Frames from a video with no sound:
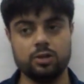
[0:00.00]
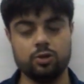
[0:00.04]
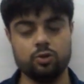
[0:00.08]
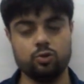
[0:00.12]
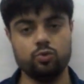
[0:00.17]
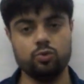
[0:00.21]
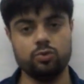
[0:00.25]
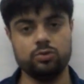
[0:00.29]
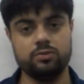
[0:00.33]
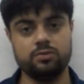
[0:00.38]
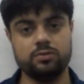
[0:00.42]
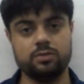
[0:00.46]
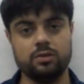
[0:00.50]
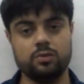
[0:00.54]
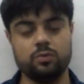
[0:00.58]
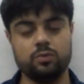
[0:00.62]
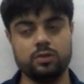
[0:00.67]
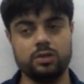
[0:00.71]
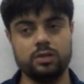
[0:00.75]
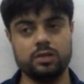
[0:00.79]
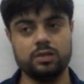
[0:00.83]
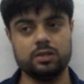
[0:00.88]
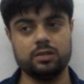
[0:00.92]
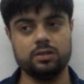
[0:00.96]
good
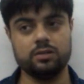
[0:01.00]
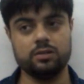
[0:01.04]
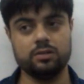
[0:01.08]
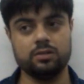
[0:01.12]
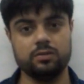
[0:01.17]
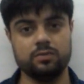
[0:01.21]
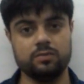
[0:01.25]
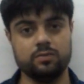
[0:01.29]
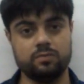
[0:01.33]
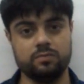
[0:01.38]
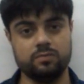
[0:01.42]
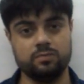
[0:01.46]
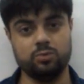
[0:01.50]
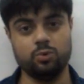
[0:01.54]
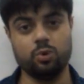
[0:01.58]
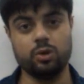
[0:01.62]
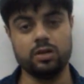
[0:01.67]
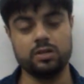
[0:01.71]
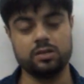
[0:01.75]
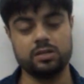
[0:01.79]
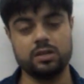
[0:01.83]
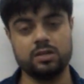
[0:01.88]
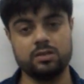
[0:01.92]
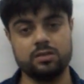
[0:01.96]
sounding
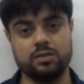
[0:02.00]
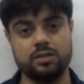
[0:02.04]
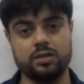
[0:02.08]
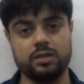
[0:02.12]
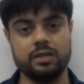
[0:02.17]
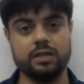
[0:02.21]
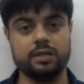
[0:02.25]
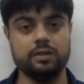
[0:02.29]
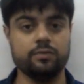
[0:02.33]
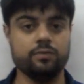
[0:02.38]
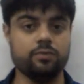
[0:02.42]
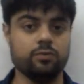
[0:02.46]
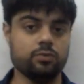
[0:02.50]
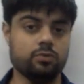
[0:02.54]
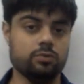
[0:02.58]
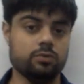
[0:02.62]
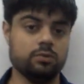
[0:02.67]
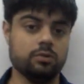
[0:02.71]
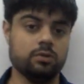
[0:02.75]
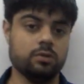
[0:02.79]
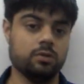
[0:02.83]
noise cancelling headphone.